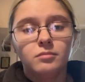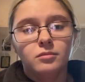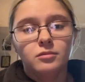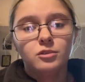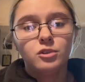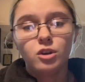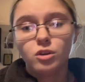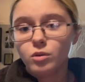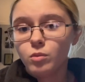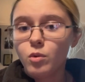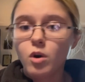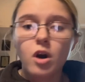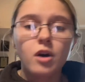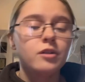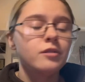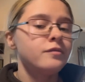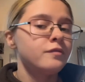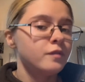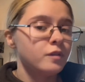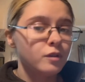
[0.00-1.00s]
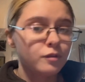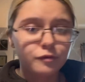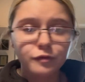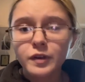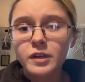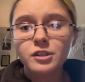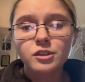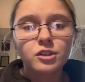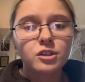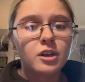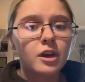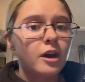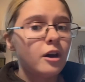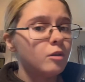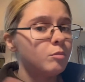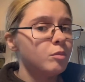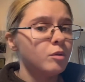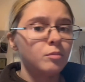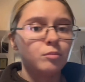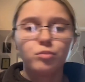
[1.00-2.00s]
to the water for your fish to
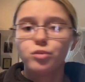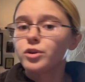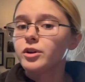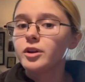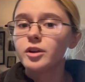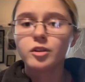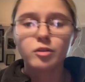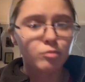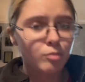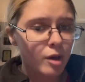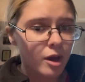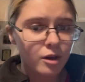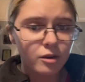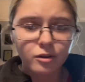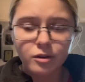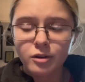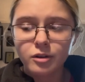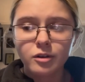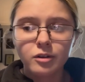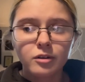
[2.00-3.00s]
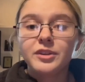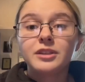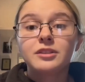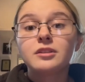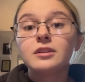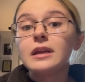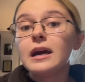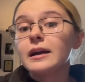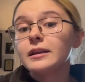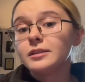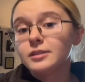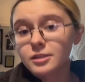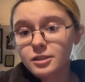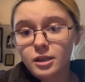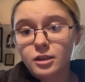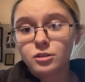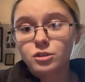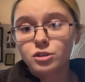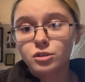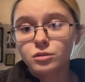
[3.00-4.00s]
help them breathe better. It's not
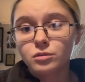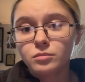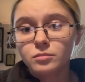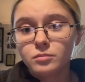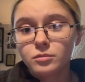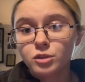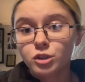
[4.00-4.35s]
essential.